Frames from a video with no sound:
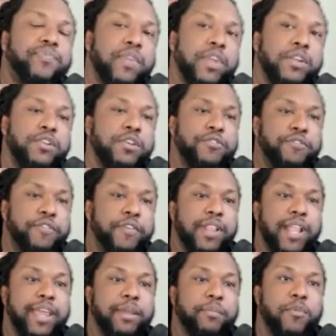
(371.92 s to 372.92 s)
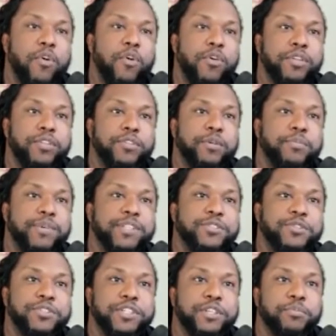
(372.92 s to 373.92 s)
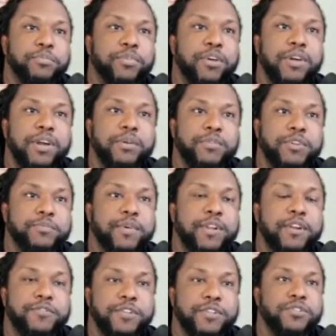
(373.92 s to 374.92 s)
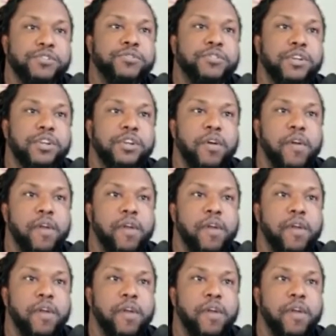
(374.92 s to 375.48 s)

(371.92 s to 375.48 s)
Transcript: do you feel like going through the mentorship program was beneficial for you?